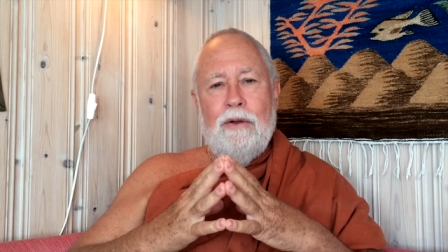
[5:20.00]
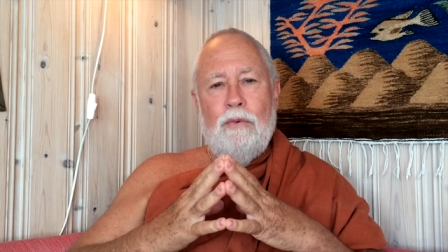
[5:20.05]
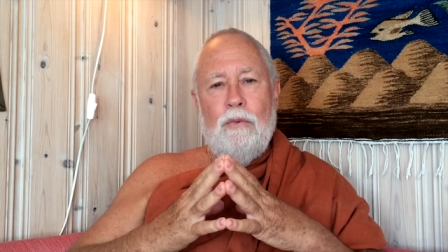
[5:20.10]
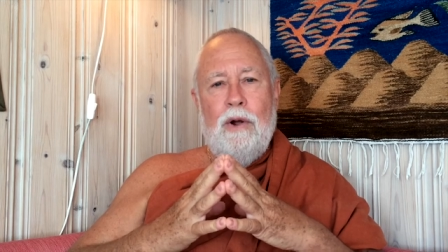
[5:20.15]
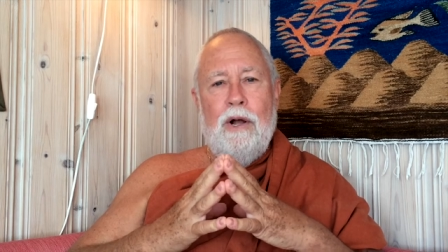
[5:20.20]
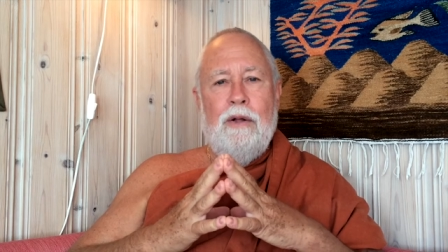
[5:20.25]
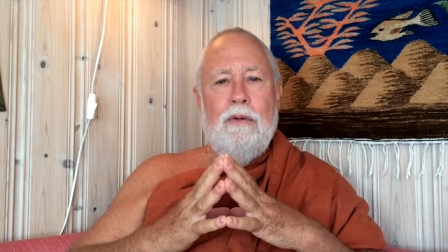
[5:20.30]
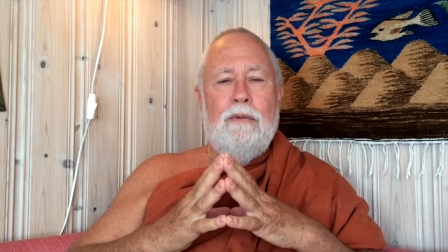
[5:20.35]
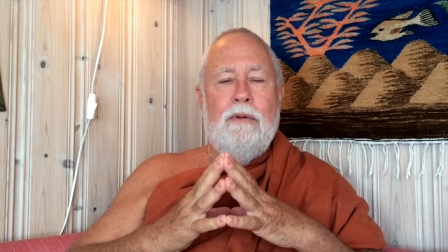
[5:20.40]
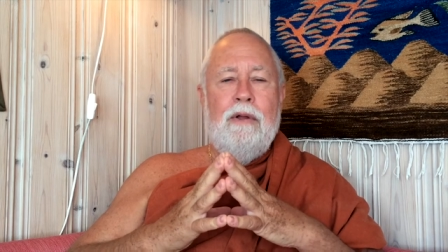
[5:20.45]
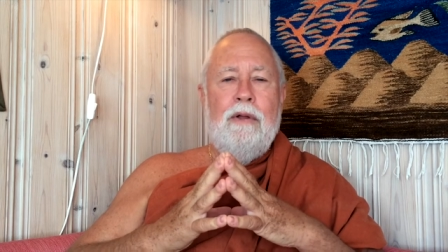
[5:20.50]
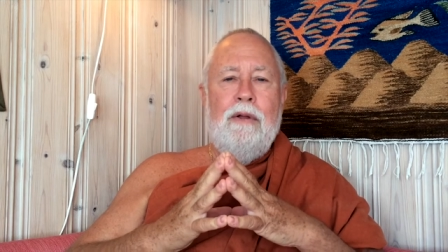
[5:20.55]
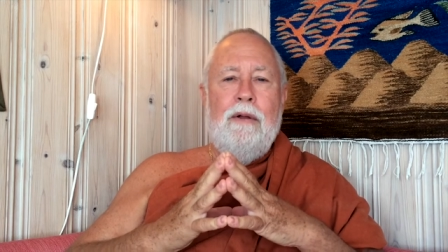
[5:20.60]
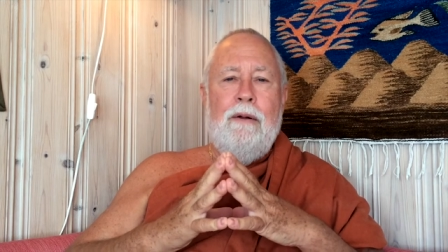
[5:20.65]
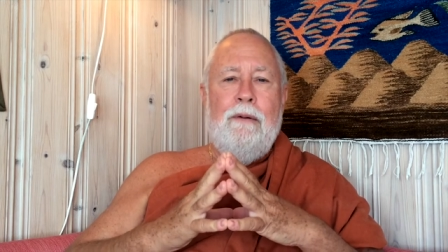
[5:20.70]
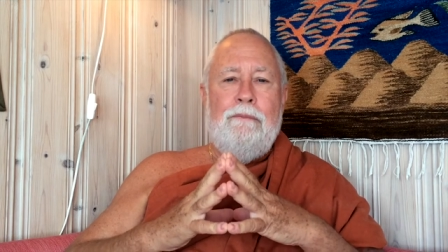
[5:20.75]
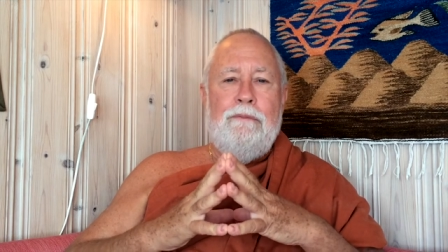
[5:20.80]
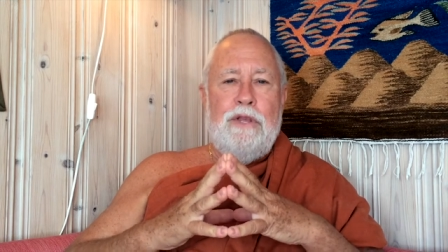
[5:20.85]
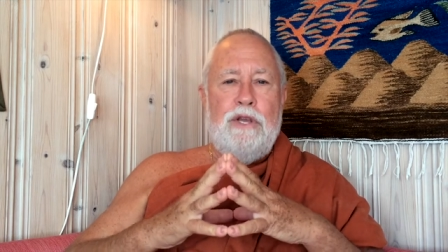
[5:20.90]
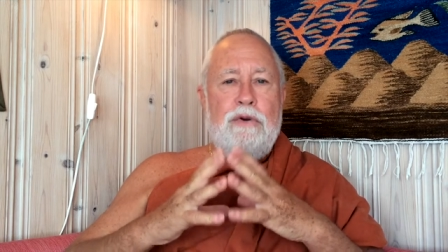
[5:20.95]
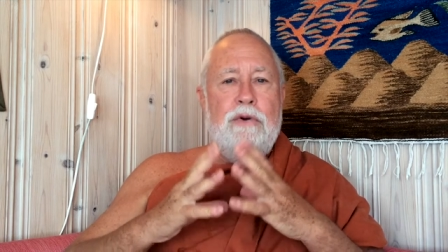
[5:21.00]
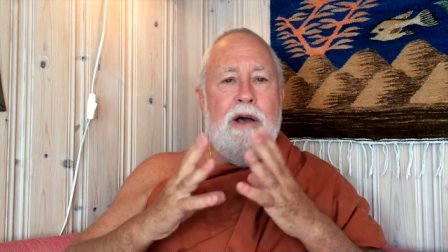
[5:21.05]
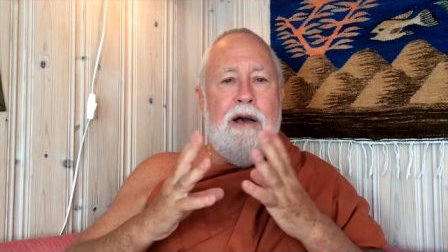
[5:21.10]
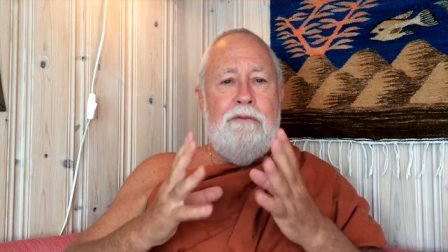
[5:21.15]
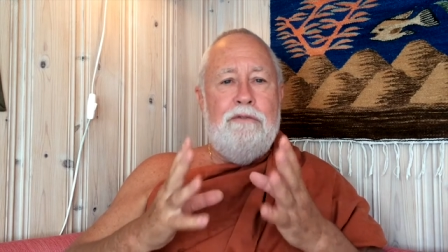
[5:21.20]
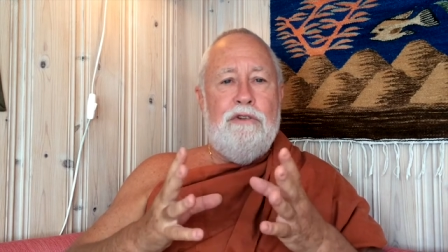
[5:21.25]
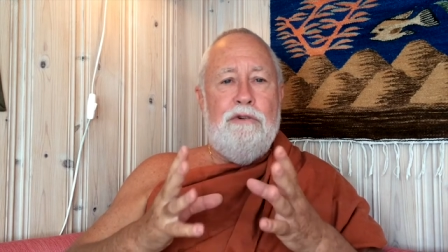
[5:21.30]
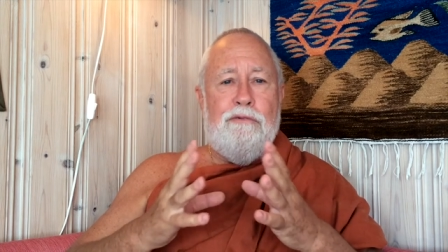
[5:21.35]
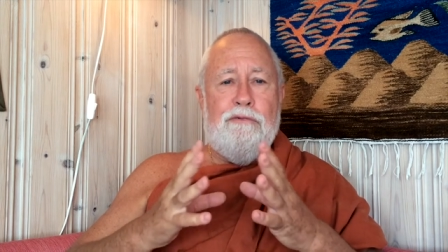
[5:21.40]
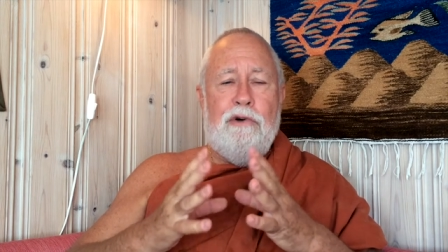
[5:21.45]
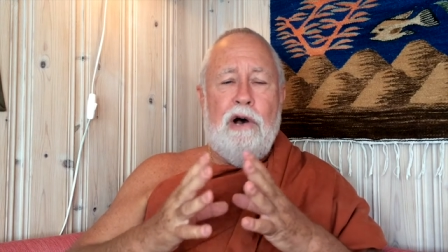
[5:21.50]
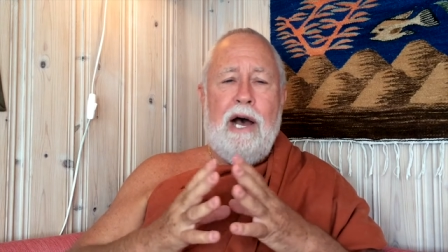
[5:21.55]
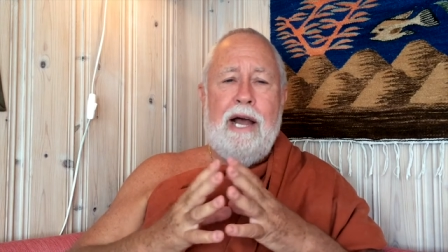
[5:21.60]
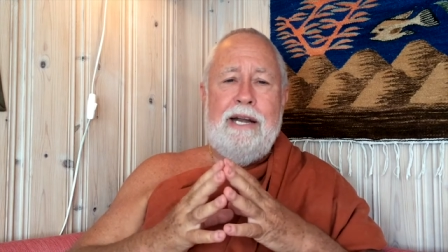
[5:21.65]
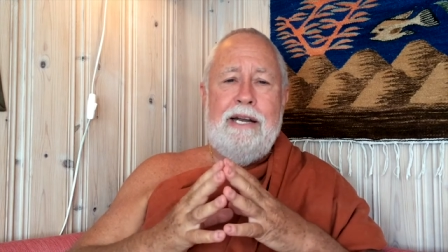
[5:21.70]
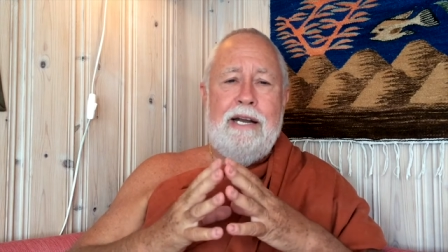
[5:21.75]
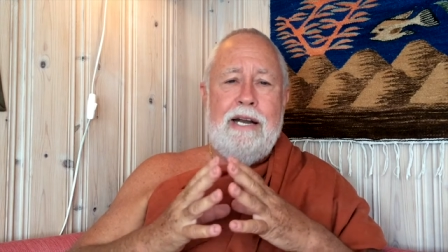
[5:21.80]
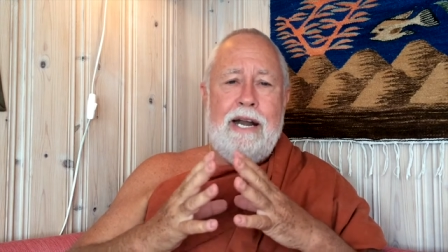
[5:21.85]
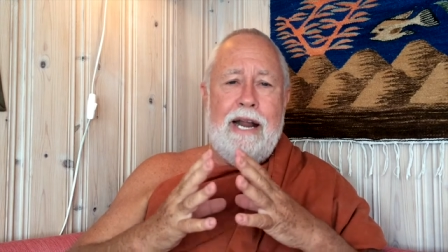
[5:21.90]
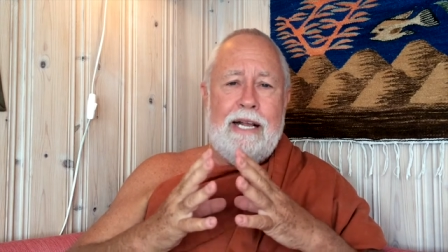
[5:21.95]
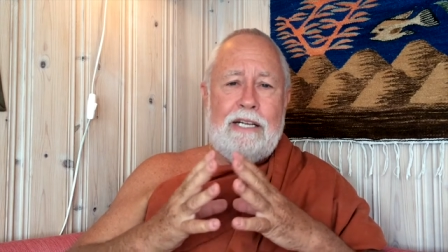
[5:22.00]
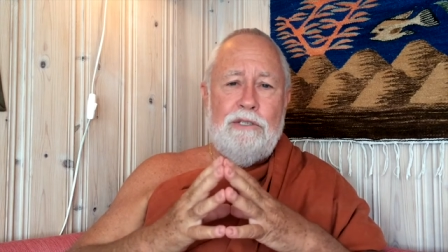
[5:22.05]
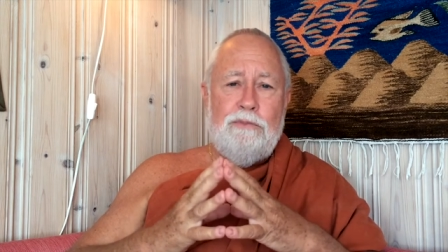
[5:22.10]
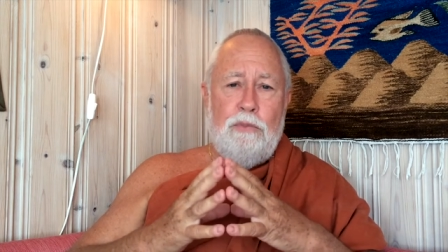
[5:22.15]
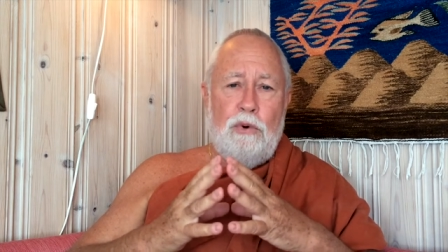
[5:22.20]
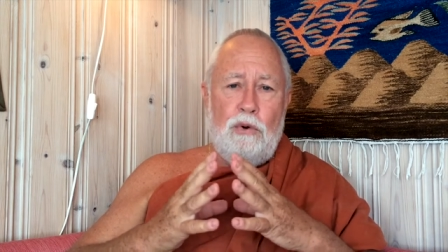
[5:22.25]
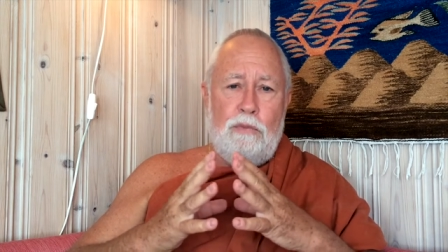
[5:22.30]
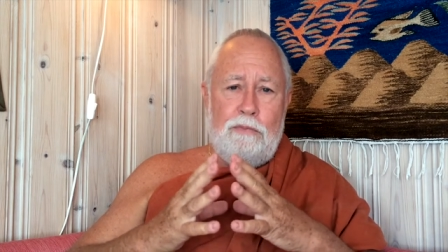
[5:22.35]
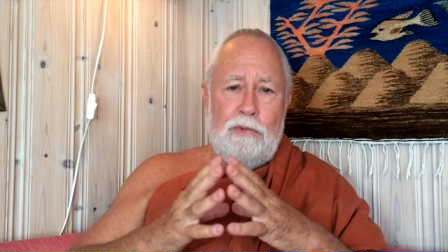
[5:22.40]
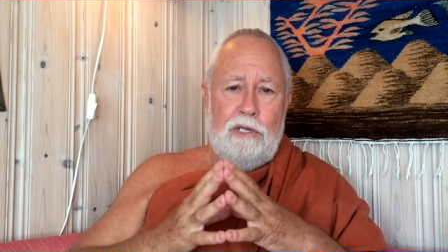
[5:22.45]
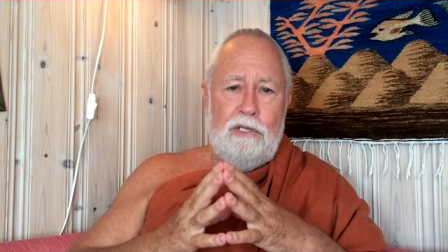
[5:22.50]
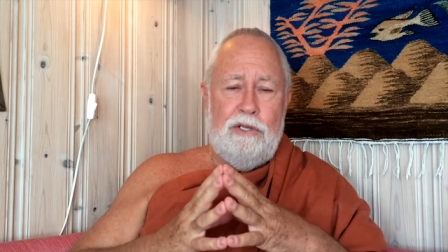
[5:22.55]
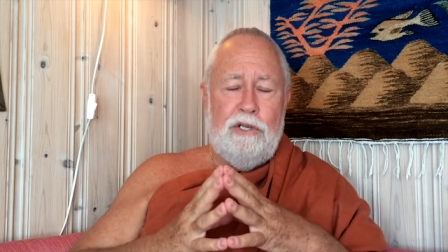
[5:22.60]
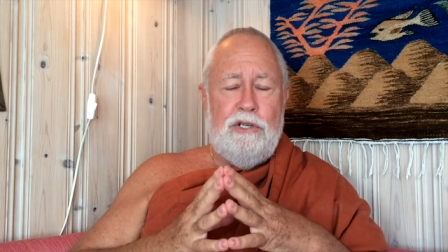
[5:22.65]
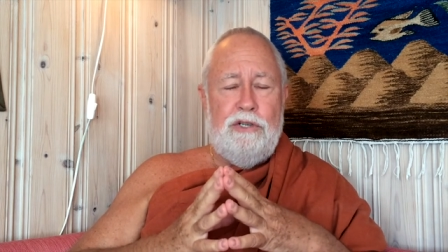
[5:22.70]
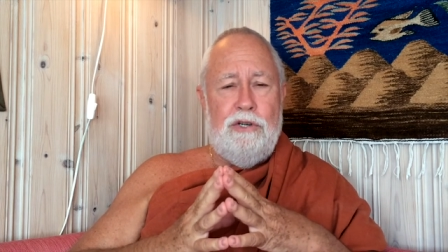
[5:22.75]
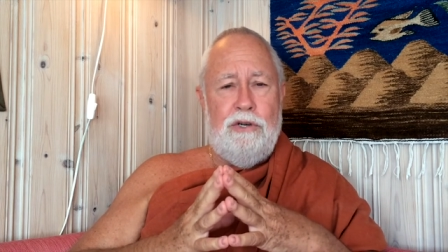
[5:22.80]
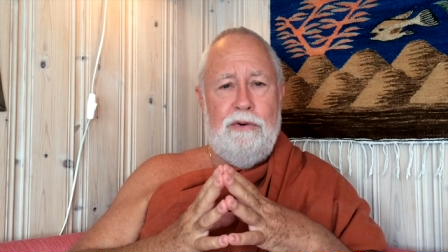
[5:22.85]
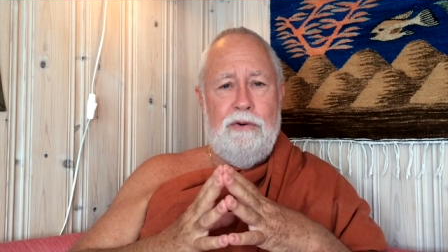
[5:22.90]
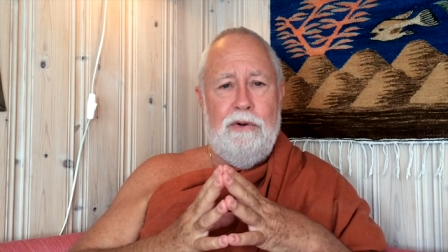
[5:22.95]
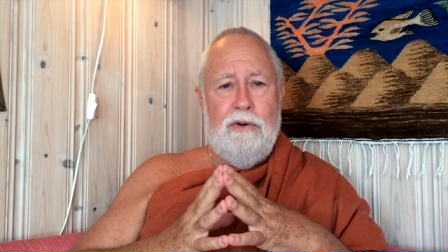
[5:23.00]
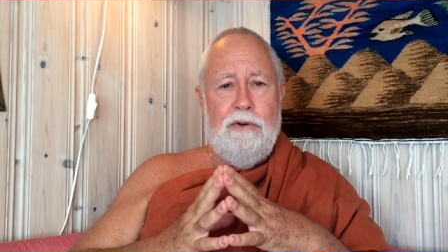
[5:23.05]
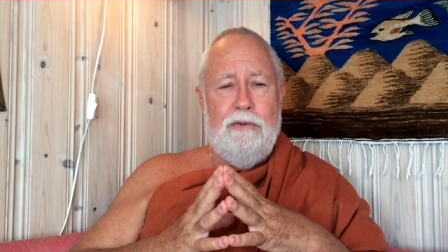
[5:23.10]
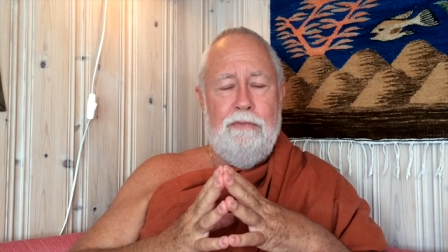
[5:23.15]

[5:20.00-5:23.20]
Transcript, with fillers: Well, you have to find an expert musician.